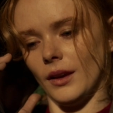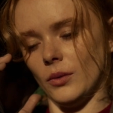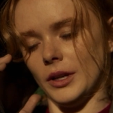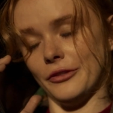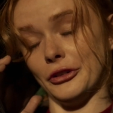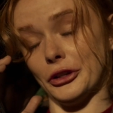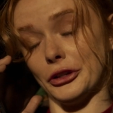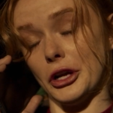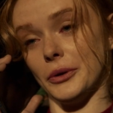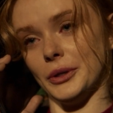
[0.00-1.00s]
What if you
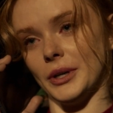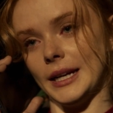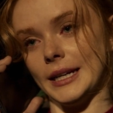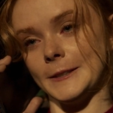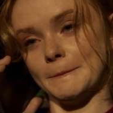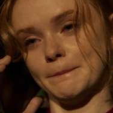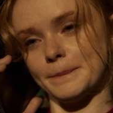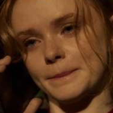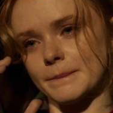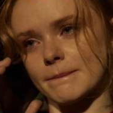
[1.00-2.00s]
don't know who I
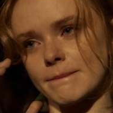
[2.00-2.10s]
am?